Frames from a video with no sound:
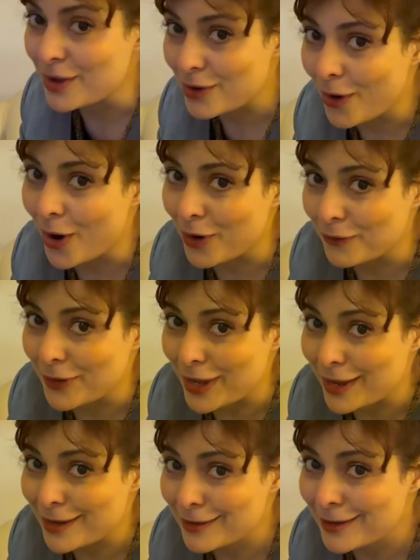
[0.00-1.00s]

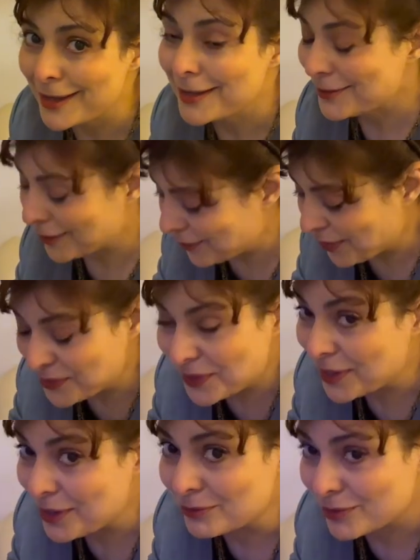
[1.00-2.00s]
carving, just
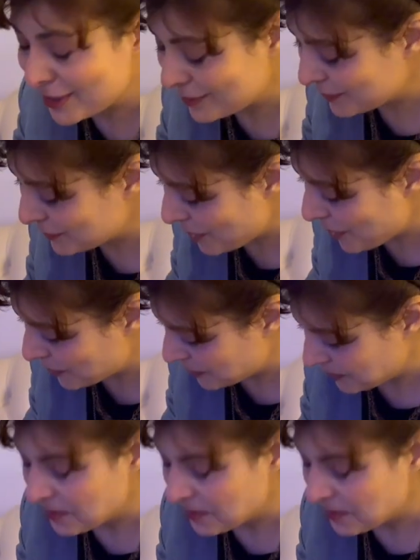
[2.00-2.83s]
like a real stone.